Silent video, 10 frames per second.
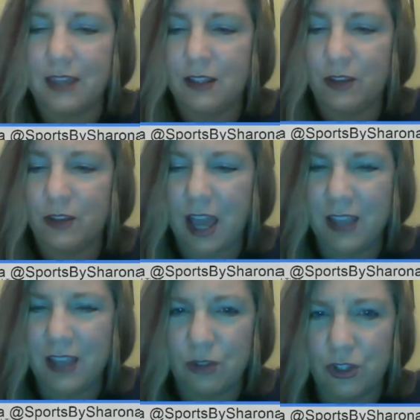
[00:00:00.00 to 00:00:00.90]
the
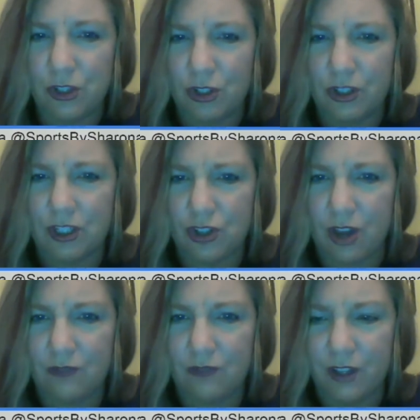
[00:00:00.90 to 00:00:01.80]
Titans really should look at Sean
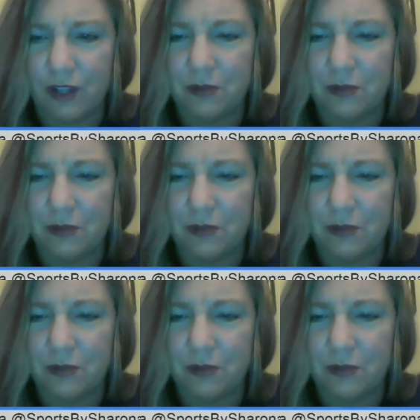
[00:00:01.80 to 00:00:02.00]
Phillips.